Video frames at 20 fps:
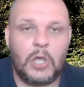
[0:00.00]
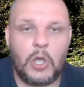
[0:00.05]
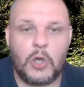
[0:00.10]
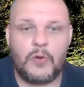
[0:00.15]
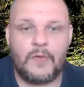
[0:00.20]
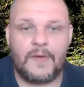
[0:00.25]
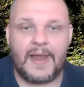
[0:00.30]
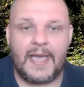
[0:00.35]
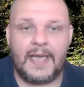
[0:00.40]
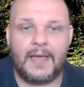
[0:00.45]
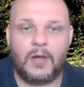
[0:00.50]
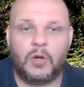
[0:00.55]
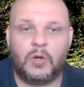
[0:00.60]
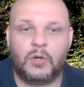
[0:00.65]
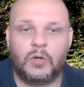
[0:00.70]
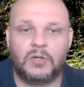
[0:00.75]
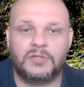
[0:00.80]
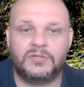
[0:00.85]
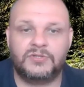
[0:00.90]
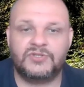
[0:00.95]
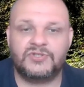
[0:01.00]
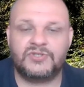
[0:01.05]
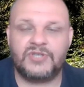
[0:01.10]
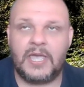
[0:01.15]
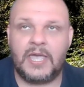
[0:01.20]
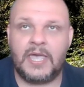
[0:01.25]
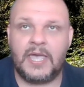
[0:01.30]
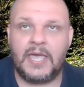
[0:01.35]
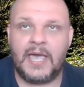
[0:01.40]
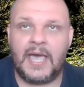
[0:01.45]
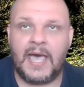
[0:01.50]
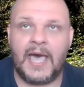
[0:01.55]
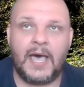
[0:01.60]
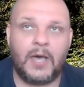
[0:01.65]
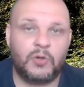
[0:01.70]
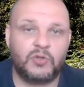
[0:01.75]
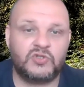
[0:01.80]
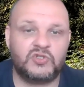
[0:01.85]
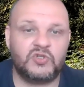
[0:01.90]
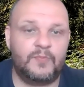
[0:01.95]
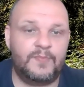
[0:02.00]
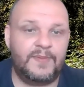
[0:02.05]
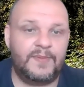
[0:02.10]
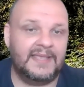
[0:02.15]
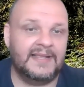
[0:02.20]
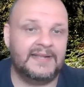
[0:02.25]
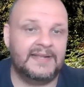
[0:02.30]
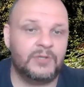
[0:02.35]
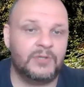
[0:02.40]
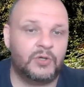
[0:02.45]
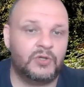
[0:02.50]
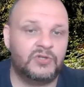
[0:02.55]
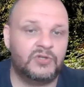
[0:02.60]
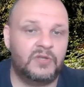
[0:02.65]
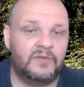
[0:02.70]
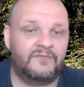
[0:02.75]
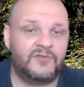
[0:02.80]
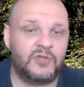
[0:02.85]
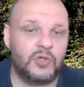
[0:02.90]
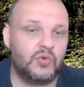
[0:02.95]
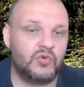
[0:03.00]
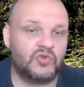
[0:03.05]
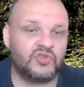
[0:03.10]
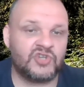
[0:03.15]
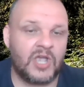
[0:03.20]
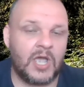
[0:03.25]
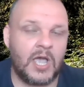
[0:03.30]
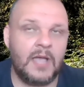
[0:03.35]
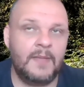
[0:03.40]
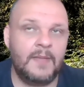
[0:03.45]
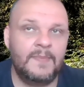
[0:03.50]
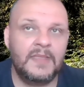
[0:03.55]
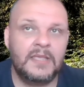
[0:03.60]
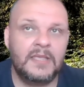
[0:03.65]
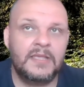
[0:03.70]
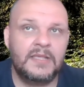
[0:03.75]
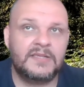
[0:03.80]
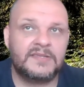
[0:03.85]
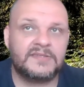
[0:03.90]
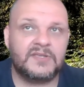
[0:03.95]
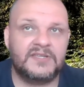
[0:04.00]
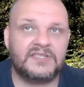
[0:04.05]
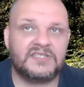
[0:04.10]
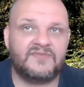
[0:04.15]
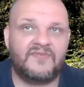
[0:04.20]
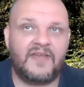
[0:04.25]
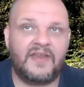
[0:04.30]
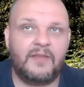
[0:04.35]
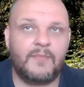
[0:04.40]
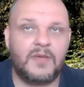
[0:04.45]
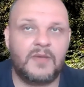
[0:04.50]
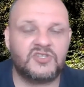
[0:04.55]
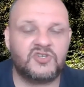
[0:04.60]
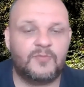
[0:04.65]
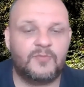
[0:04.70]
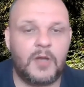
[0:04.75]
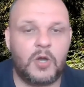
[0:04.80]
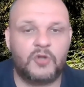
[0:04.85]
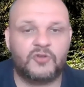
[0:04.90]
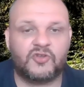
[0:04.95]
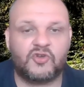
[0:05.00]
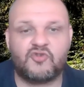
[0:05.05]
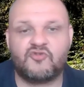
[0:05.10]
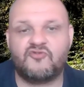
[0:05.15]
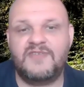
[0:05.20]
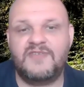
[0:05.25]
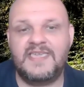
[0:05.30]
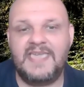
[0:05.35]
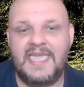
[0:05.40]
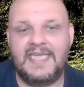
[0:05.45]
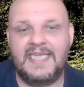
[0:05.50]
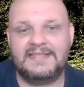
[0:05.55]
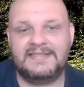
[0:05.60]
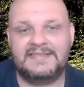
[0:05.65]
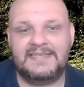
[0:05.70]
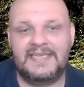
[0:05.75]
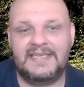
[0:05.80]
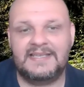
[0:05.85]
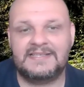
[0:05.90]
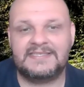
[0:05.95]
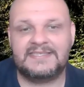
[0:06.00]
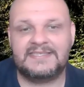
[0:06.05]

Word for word: around uh, how to build on the future. So it's very much about creating